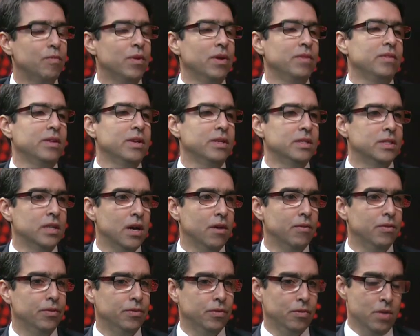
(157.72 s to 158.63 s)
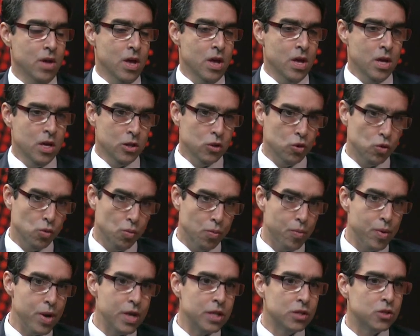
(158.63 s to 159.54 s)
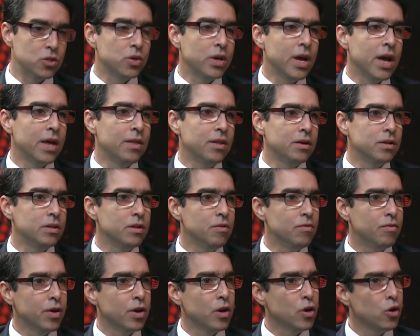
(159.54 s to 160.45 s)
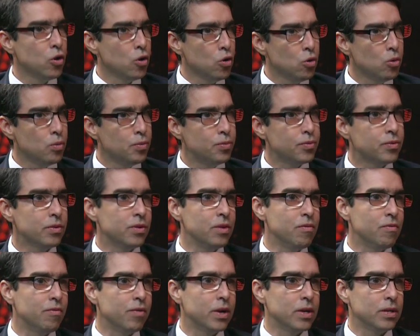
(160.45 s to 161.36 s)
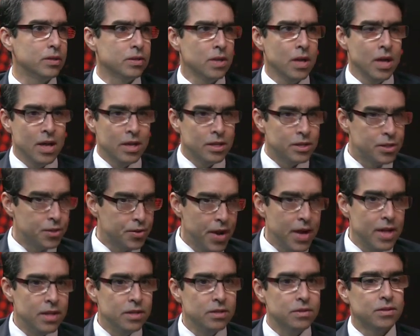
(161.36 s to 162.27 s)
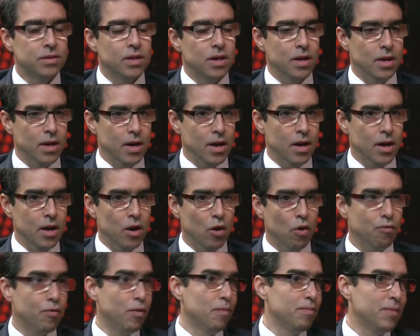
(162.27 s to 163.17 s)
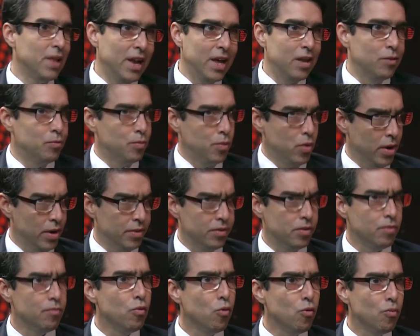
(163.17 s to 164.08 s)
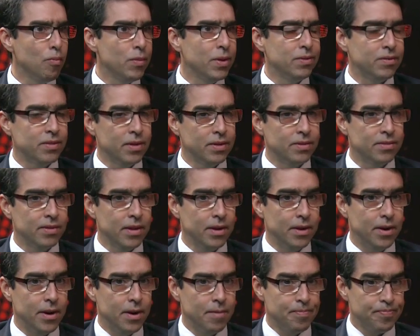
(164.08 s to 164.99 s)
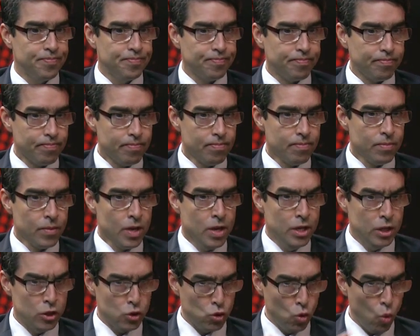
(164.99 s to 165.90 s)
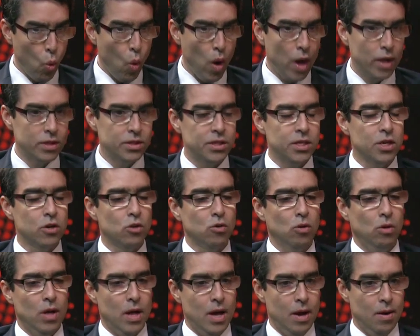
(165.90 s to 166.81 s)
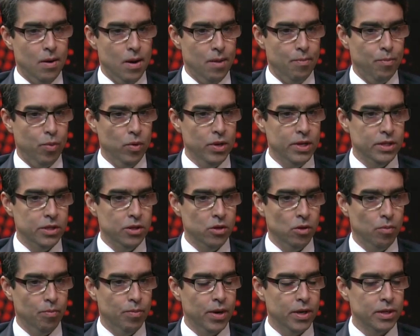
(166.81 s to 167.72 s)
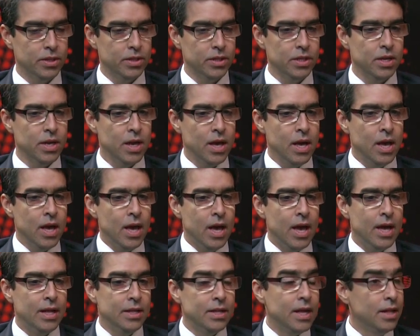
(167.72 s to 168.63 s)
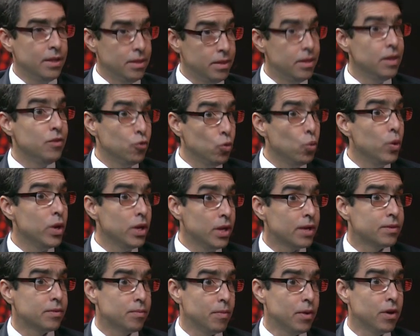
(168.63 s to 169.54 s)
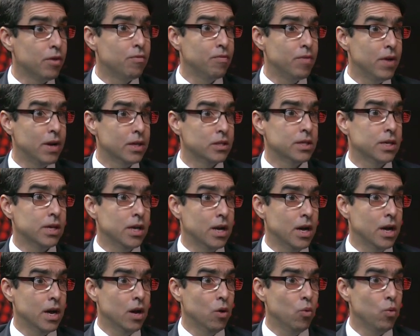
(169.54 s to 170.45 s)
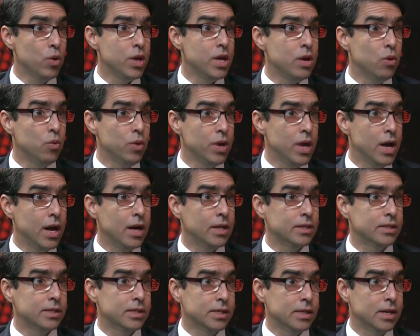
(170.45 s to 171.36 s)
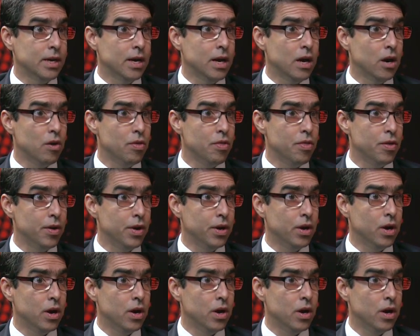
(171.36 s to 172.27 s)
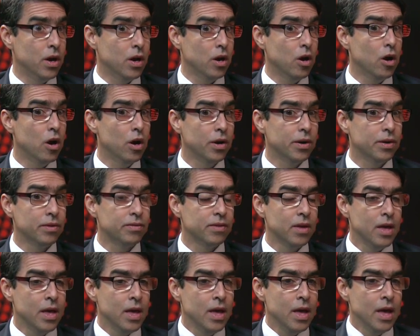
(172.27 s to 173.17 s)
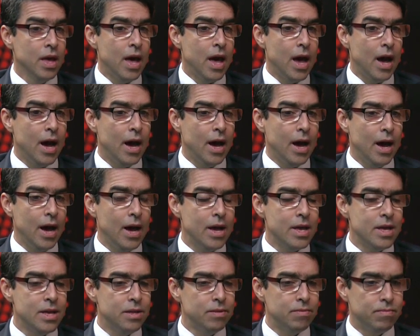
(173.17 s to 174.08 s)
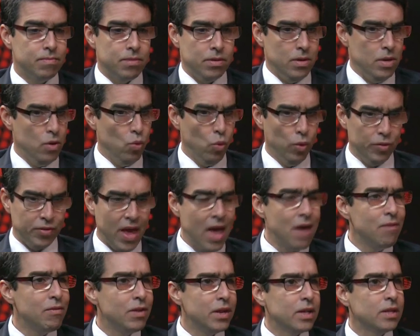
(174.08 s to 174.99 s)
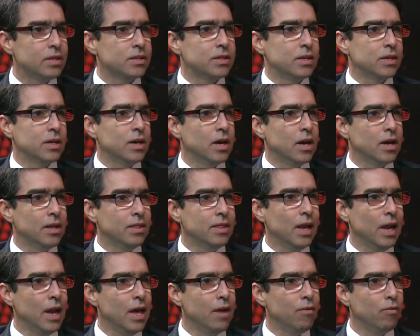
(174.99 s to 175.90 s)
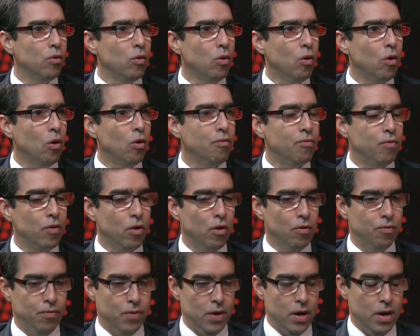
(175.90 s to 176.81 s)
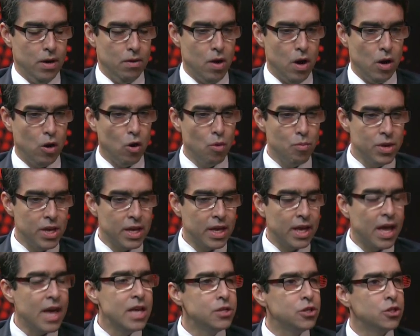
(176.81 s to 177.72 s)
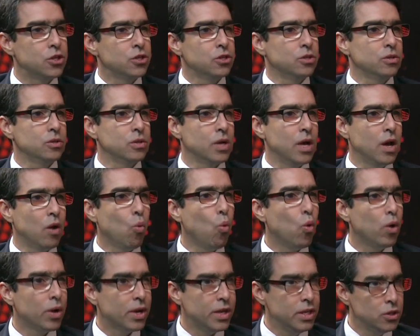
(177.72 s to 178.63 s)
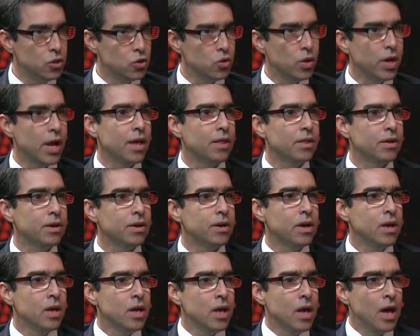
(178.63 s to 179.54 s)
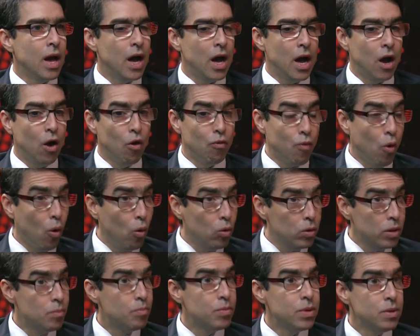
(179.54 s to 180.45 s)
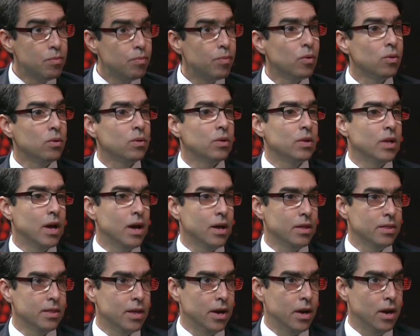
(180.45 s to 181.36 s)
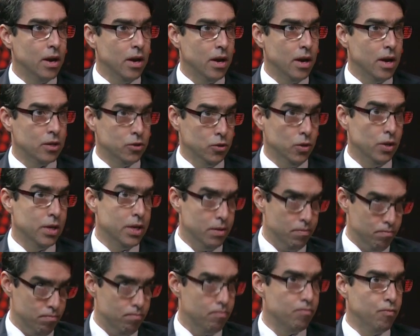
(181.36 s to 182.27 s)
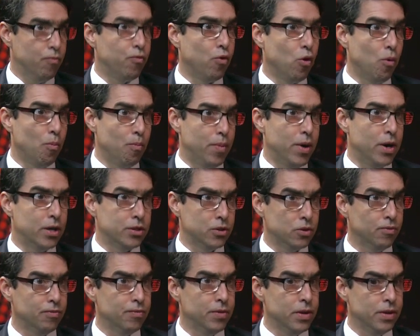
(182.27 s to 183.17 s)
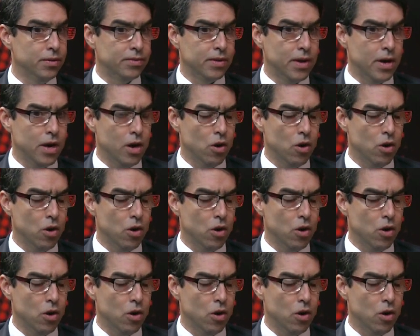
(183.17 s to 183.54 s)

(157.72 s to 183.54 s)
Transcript: of President Chávez to bring together different groups, different trends from the less progressive movements, etc., into one single political party. And this week, as a matter of fact, we had our third Congress. It was evident the level of communication, working together of all the people that actually form part of this